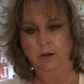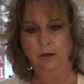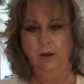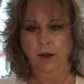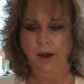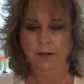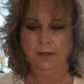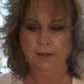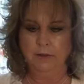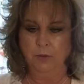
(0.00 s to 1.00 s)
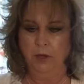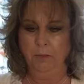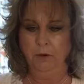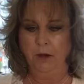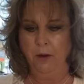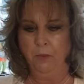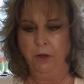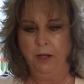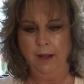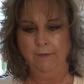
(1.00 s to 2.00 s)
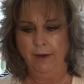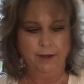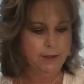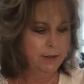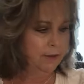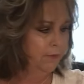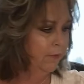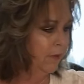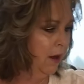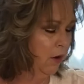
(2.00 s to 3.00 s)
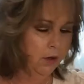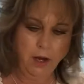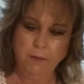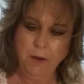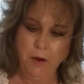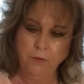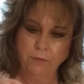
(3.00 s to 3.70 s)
yeah, this is really pretty. I really love it. How it came out.